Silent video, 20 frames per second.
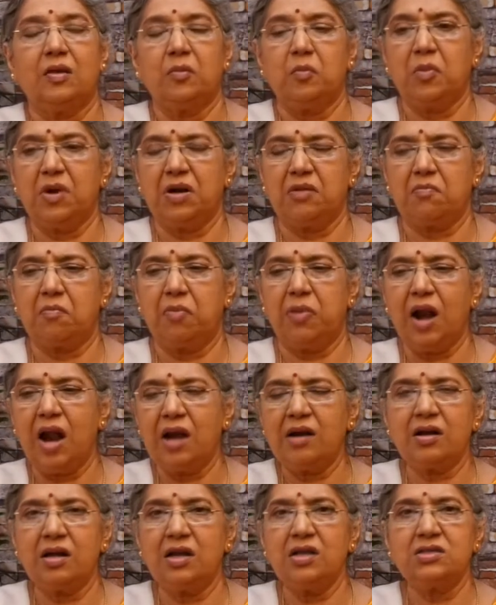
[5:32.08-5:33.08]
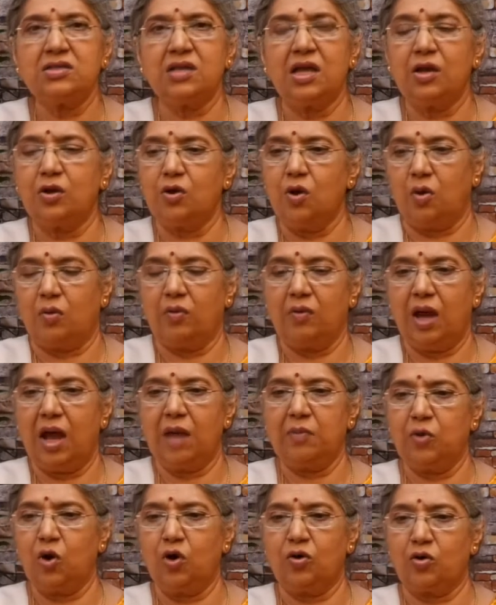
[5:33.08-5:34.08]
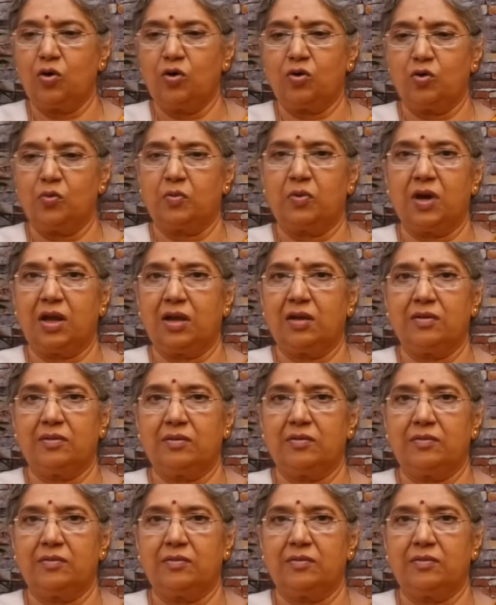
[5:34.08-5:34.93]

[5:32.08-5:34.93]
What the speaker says: But bluntly saying, no, I'm not going to bring,